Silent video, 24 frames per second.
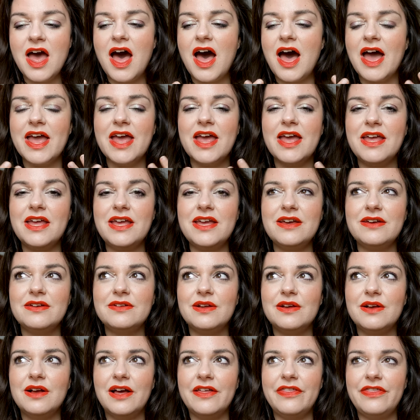I
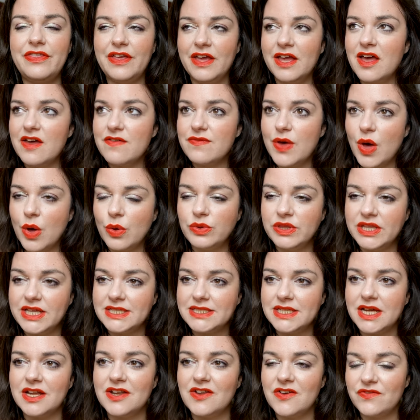think I've only
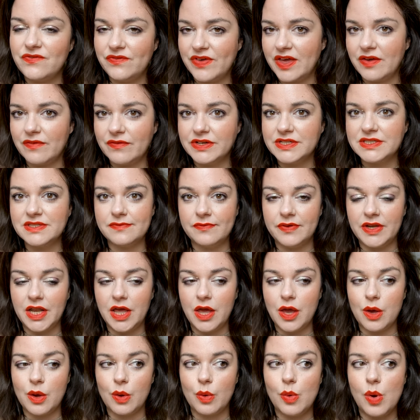done a favorites
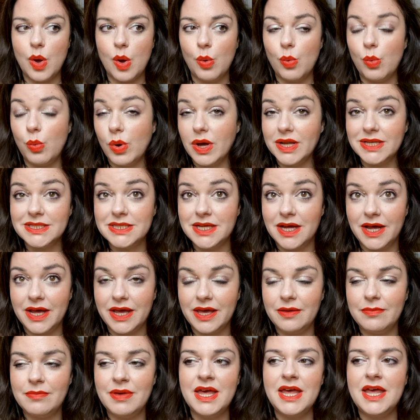video one
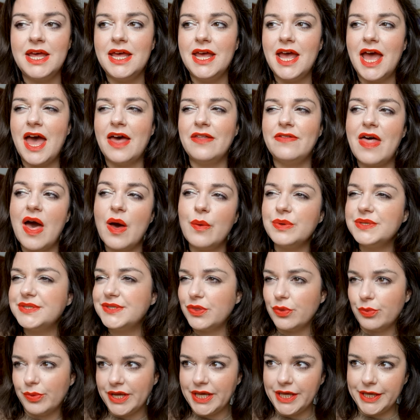time, and that was
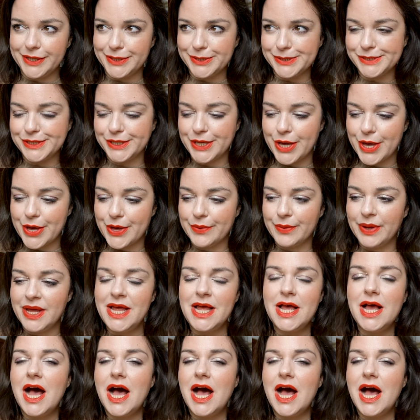three years ago.